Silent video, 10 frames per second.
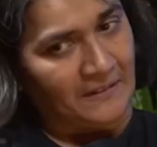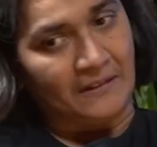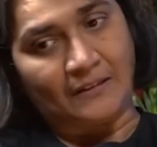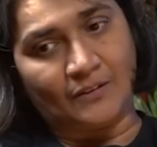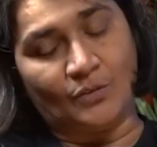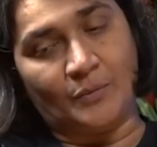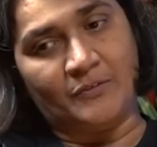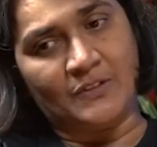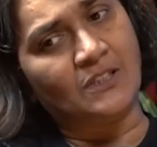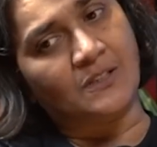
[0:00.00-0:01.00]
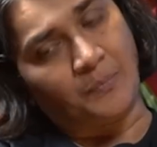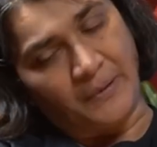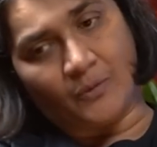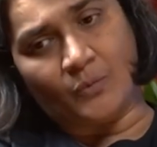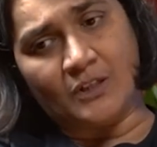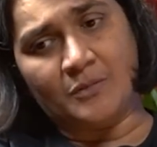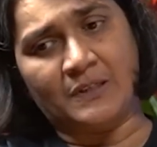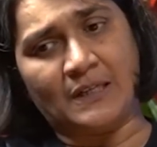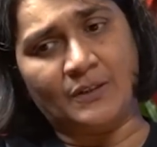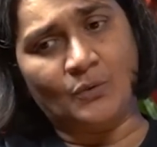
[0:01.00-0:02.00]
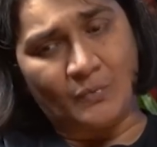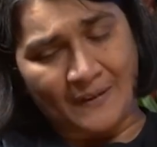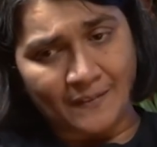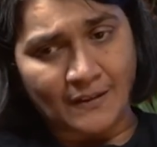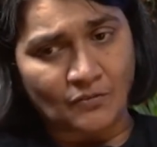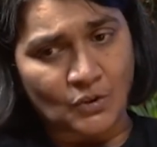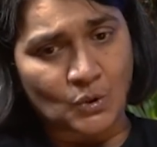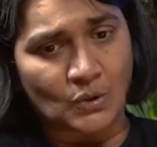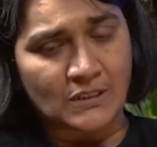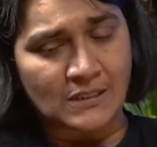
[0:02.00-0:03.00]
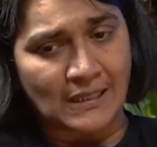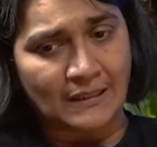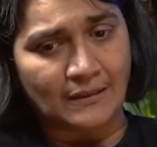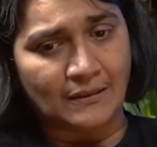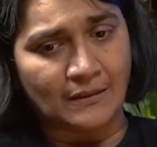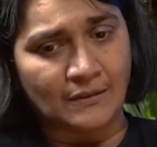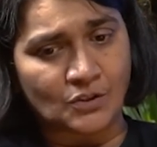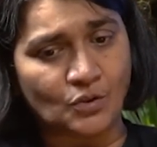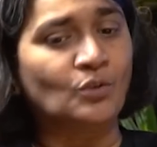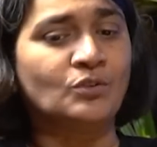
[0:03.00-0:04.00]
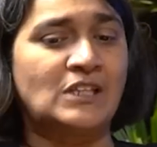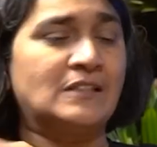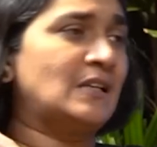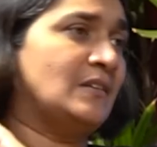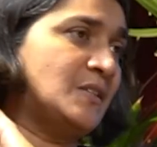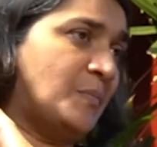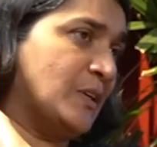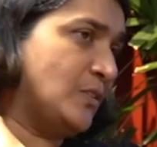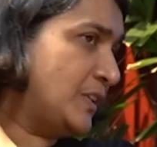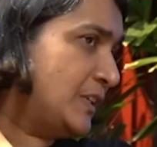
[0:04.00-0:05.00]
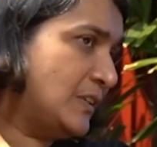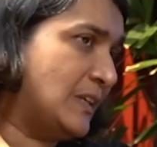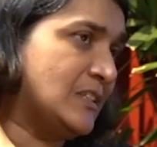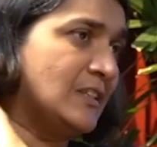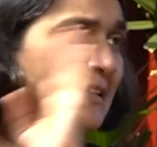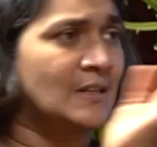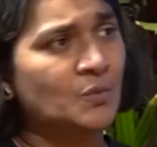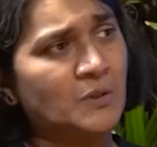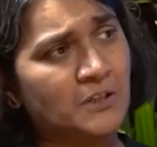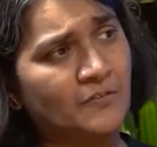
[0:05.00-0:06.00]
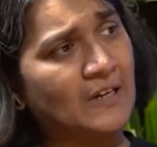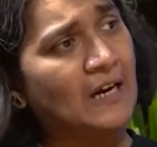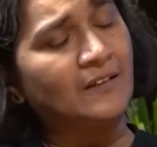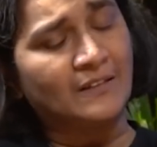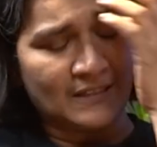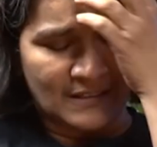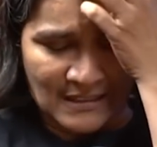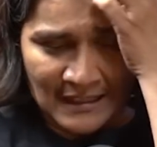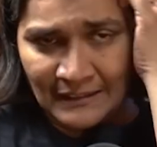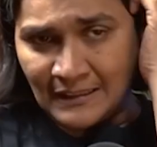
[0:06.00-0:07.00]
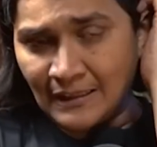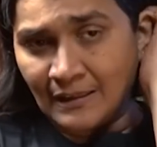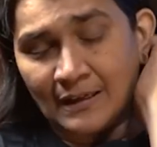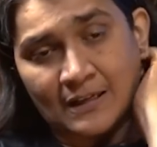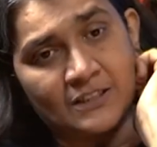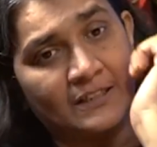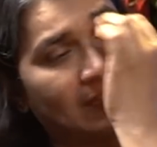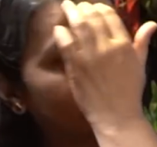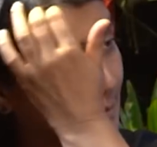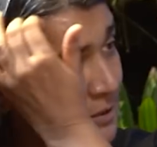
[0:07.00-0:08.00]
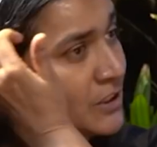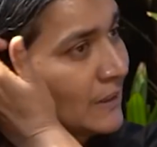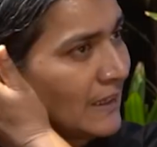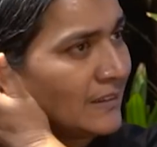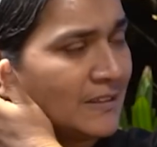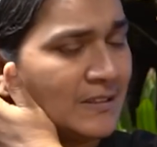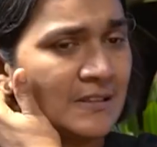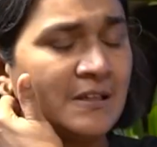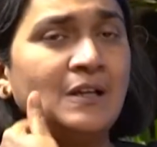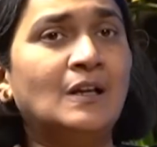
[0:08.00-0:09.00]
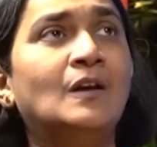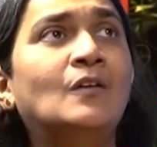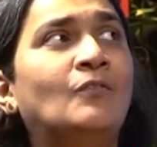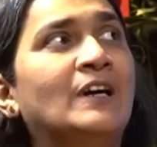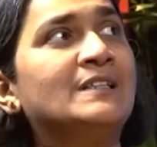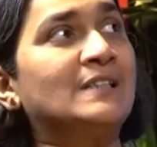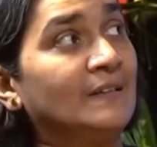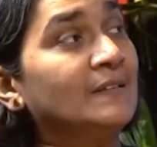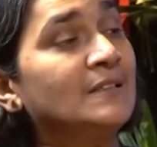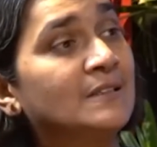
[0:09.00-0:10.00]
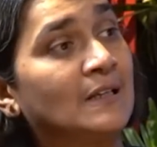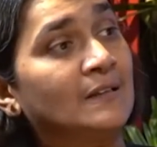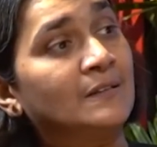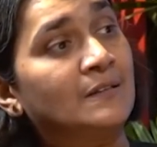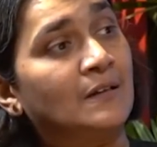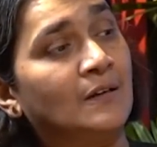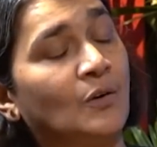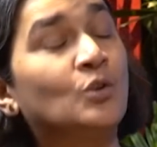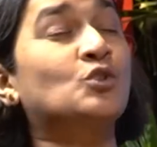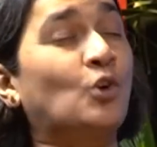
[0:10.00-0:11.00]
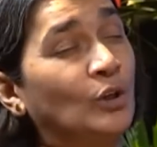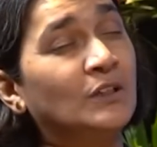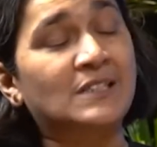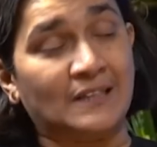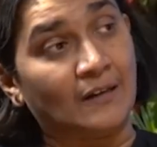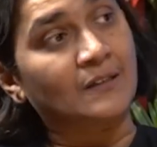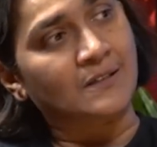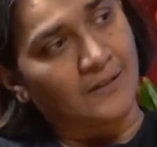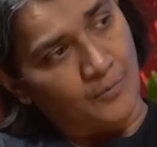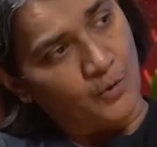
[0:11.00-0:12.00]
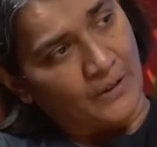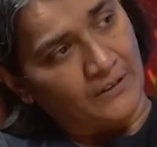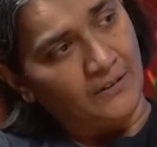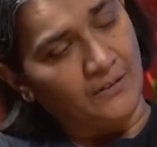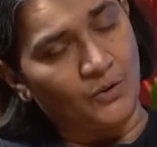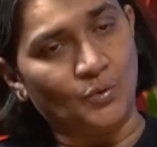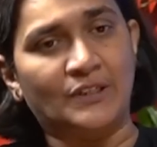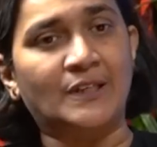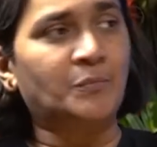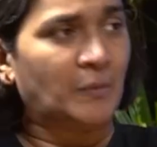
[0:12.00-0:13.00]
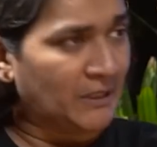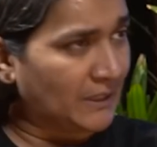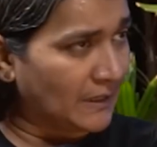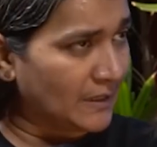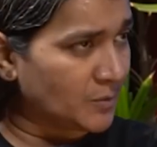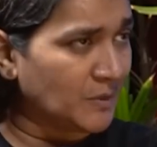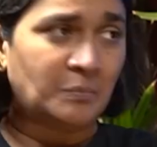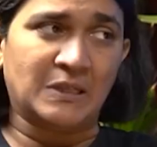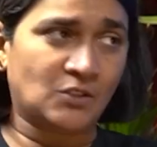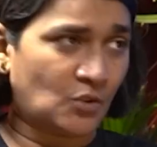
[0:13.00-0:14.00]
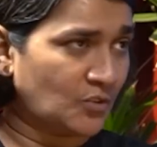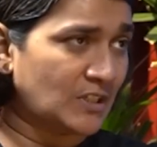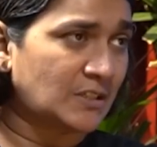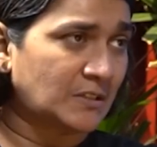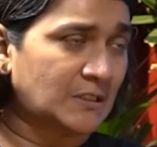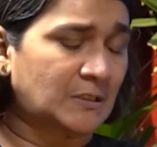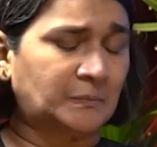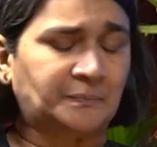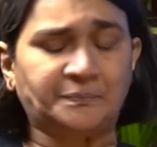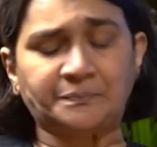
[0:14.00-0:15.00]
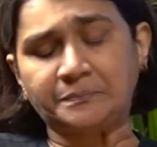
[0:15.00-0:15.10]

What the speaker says: thing, vision's a big word, but I knew one thing for sure is that, Science Gallery is a part of an international network of galleries, and they are largely exhibition galleries where scientists and or scholars and artists come together to create public engagement based on research. And